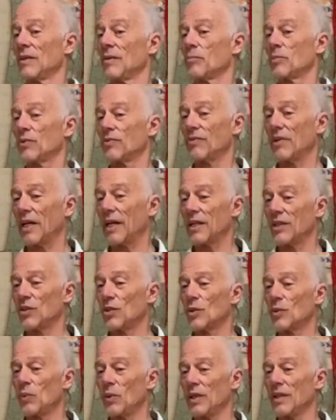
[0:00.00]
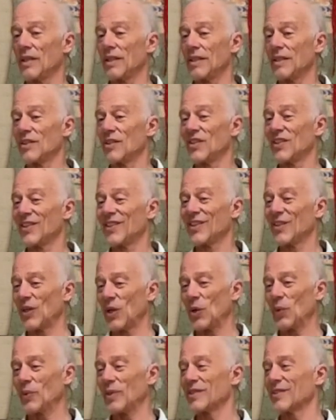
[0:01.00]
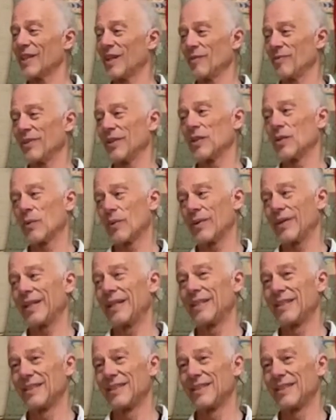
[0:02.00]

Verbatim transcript: Provided you're willing to go with self inquiry.